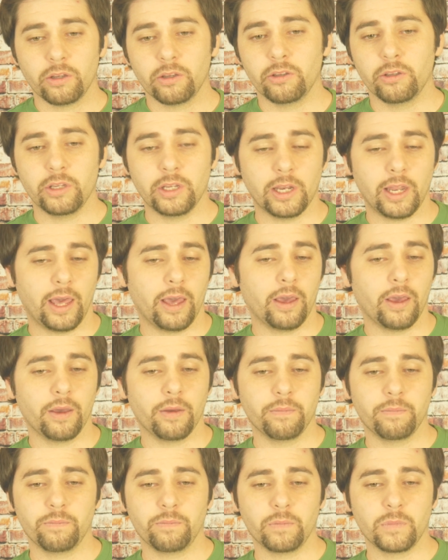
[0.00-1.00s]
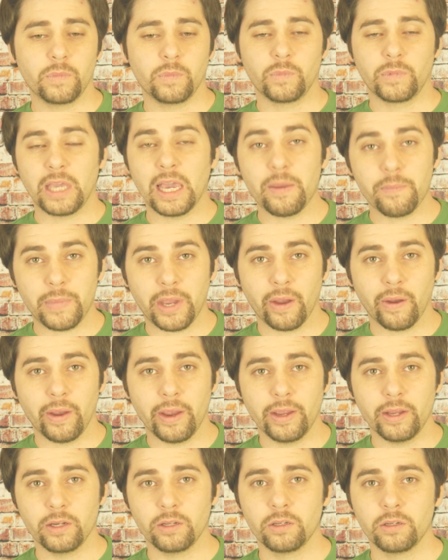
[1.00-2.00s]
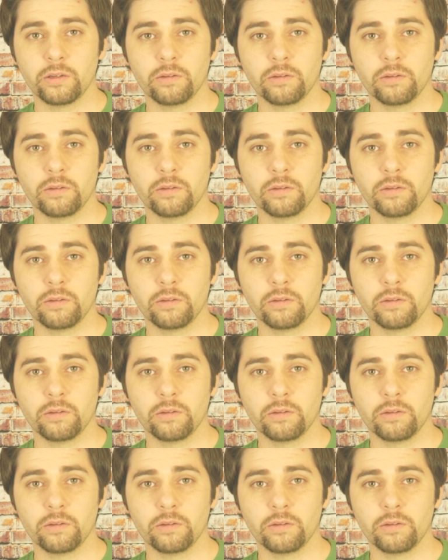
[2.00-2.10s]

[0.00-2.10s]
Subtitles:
You need to get married,